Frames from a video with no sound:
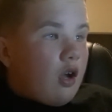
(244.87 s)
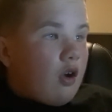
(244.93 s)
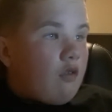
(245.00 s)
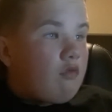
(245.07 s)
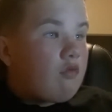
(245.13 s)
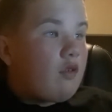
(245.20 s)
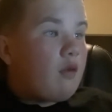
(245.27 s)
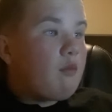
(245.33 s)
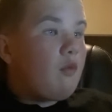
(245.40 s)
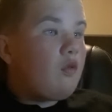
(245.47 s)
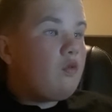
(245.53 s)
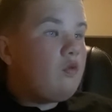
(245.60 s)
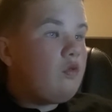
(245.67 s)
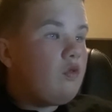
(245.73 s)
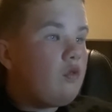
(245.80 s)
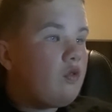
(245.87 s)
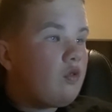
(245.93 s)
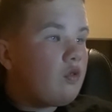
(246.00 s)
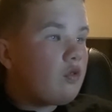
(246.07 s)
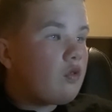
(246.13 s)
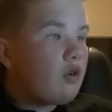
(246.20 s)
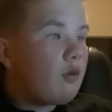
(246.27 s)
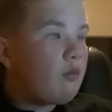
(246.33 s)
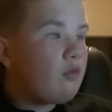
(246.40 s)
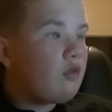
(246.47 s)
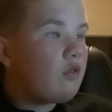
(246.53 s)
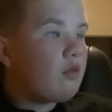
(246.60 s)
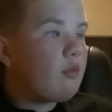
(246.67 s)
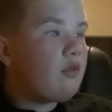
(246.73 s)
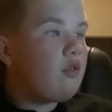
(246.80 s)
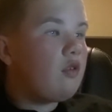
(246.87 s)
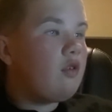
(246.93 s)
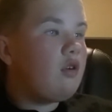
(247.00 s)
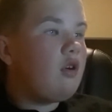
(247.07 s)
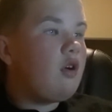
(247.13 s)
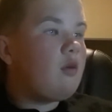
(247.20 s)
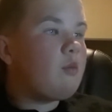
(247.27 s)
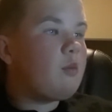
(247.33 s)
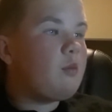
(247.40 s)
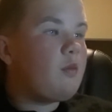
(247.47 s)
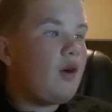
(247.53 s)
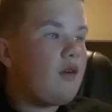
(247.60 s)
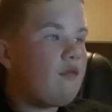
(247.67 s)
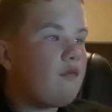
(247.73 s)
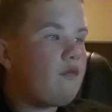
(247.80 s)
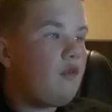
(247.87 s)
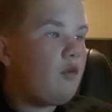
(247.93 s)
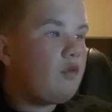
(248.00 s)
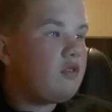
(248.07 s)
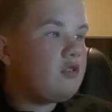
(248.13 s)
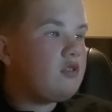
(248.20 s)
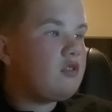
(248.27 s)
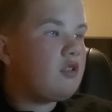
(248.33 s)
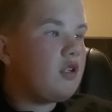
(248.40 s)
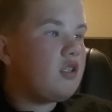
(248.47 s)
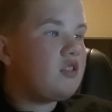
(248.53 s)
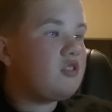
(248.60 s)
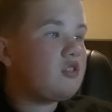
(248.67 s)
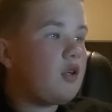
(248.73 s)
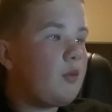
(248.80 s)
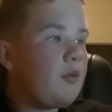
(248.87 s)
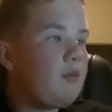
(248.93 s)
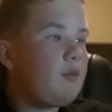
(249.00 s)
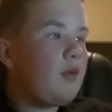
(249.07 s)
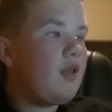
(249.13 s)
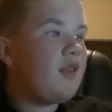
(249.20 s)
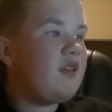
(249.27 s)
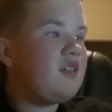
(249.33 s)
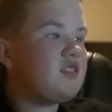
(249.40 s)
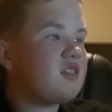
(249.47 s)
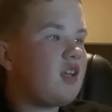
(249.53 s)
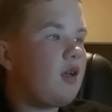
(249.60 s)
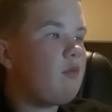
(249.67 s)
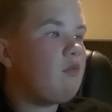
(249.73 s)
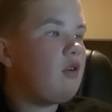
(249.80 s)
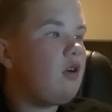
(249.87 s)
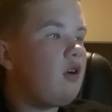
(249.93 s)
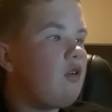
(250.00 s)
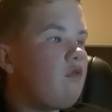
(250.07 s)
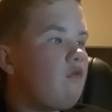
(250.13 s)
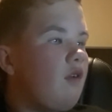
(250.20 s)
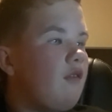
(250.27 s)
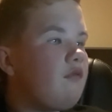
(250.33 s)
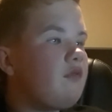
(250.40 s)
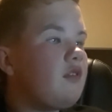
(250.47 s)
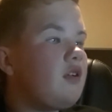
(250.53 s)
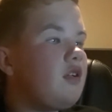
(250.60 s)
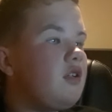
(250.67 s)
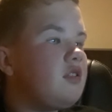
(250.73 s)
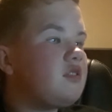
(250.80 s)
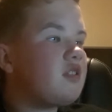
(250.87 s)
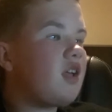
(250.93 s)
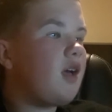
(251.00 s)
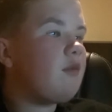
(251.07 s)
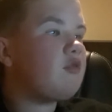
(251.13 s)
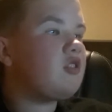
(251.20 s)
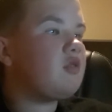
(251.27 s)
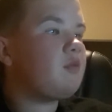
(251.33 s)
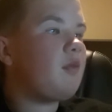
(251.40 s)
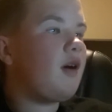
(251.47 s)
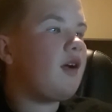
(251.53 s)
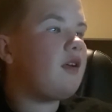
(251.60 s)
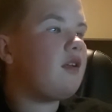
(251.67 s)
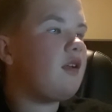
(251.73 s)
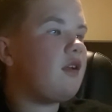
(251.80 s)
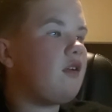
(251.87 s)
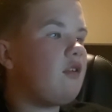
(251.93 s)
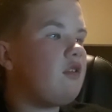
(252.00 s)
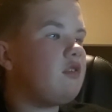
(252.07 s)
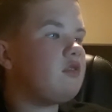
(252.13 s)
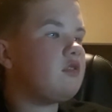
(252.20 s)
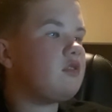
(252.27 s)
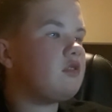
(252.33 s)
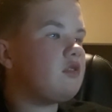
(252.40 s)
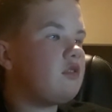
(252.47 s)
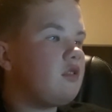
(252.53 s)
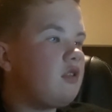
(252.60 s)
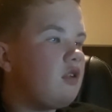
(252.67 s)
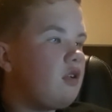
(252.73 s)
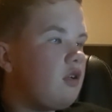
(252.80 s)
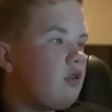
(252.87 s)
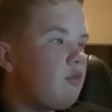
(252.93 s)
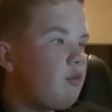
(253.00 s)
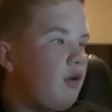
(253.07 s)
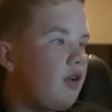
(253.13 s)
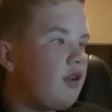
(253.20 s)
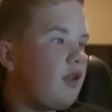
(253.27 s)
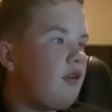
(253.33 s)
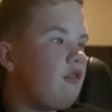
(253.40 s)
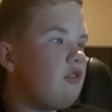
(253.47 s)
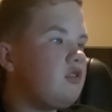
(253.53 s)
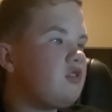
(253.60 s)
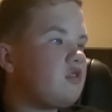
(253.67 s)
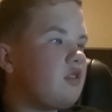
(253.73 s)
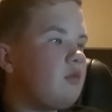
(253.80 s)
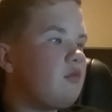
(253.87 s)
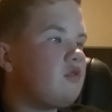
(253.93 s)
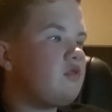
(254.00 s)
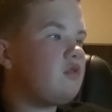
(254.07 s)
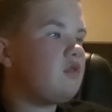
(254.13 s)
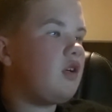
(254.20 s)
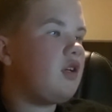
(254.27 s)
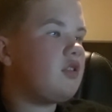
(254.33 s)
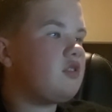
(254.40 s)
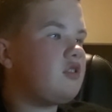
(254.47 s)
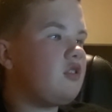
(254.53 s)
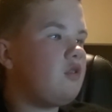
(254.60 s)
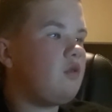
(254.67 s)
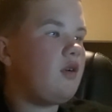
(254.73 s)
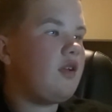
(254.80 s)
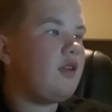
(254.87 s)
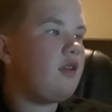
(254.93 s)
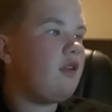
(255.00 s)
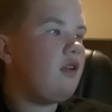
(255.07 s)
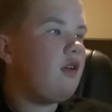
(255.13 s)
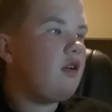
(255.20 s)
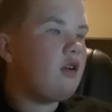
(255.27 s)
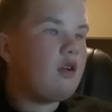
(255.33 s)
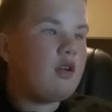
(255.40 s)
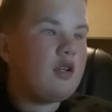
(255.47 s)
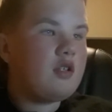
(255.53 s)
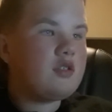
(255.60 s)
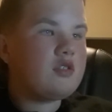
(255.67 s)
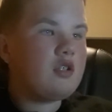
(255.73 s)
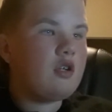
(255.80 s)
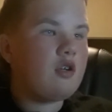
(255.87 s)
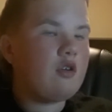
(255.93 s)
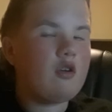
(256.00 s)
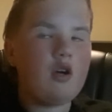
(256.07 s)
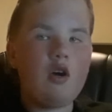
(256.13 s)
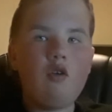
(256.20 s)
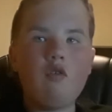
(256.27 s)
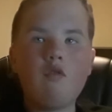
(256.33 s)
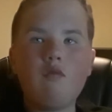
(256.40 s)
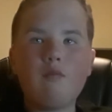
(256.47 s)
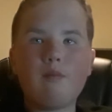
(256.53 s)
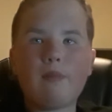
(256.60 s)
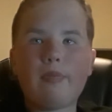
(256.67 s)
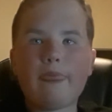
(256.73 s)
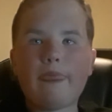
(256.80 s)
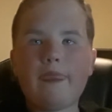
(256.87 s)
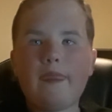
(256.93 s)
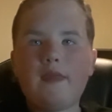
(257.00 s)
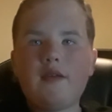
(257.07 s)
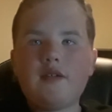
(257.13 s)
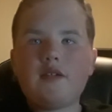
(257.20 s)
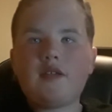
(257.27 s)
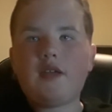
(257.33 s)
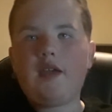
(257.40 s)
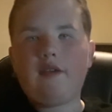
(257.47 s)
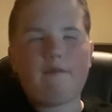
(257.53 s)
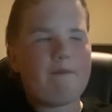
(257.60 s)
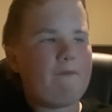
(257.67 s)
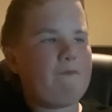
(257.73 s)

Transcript: Grimmel, fall into his trap and barely escape. Ruffner is captured by inherits Grimmel until he lets her go. Okay.